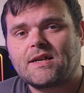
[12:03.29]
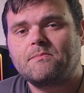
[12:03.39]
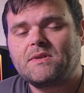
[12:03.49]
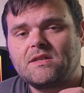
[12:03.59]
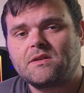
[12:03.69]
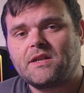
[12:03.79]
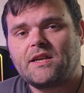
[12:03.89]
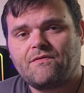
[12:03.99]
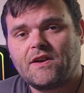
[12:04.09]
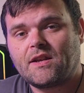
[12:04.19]
That means
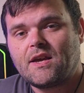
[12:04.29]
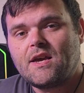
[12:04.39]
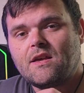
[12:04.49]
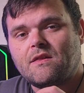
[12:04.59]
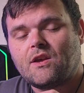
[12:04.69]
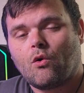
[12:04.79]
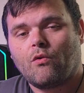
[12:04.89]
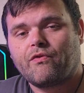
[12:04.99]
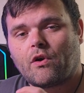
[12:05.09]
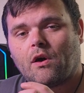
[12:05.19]
leaving the
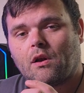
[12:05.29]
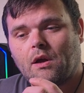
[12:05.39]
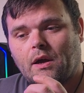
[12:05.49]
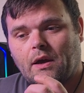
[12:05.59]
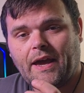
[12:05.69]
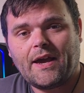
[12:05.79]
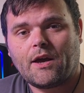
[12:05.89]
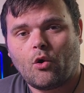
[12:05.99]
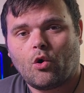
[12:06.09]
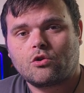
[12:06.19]
overall
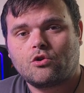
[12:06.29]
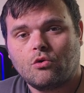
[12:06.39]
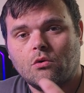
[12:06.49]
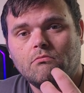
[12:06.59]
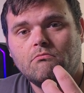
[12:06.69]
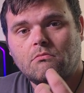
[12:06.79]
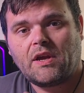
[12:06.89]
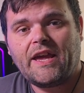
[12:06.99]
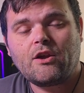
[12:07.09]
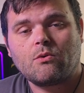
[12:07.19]
AIO to
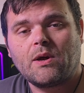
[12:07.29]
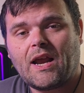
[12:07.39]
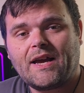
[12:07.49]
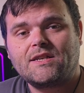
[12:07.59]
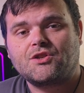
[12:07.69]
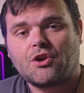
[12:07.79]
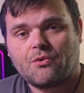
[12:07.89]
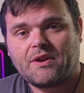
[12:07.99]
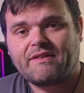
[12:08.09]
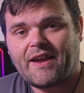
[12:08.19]
equalize
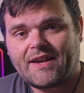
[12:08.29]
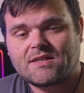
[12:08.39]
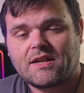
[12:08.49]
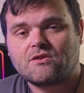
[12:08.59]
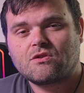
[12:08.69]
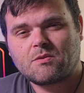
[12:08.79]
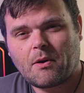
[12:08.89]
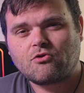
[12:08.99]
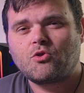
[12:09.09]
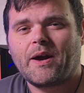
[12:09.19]
during testing, so it's
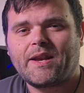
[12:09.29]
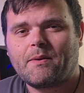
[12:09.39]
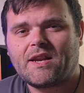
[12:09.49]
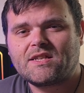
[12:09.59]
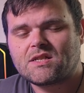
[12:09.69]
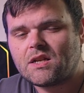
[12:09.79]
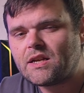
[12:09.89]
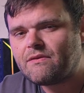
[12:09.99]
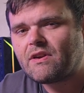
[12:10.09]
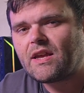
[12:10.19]
about 20 minutes to
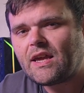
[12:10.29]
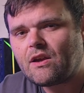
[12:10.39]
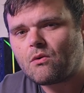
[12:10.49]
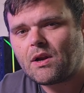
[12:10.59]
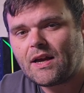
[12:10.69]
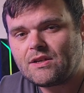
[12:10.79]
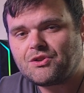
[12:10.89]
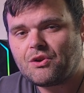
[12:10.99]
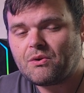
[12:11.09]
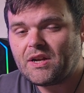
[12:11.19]
leave it equalized
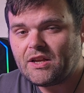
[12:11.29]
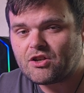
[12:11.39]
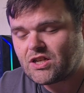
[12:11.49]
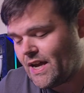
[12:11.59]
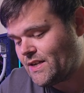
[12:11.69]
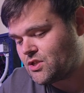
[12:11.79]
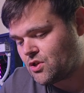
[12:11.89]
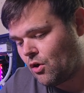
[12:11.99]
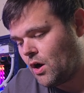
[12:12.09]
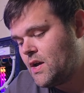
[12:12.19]
during each test.
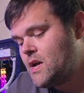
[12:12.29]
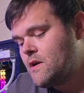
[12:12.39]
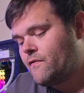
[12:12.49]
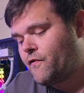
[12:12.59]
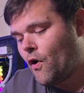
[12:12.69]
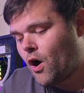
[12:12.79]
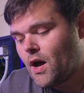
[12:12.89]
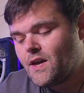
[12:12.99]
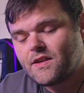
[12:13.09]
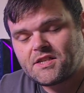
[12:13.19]
So for
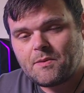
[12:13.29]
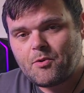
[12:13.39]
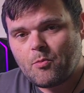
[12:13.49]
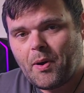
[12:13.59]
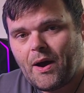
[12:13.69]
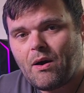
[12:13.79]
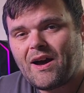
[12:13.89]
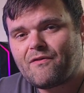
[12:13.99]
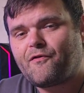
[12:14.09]
the CPU power at